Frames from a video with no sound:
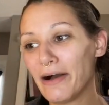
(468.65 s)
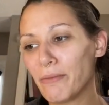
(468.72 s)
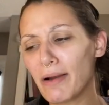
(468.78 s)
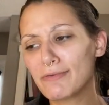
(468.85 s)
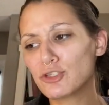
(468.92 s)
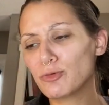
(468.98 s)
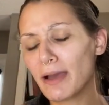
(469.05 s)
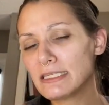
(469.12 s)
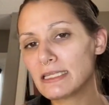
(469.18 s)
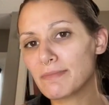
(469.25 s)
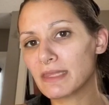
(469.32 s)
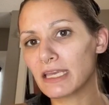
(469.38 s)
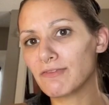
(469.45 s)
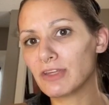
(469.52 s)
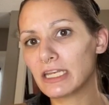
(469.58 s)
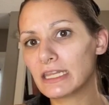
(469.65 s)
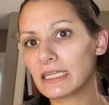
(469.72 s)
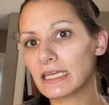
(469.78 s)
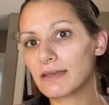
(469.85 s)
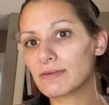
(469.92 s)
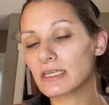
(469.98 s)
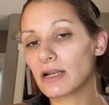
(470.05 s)
Why would you buy something if you didn't
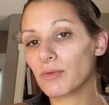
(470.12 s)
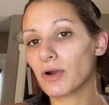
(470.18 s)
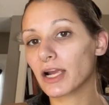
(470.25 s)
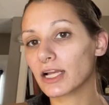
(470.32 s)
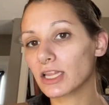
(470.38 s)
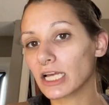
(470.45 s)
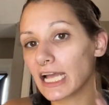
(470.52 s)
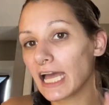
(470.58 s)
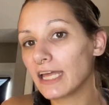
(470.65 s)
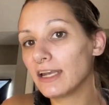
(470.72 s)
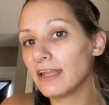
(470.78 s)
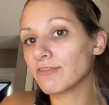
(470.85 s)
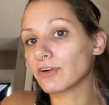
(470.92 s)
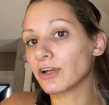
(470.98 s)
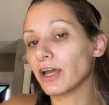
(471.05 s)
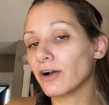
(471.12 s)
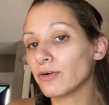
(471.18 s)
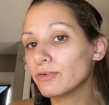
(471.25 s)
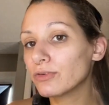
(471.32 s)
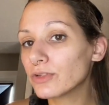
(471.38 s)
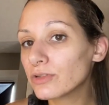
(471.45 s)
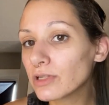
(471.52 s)
think it was going to work? Look, I never know.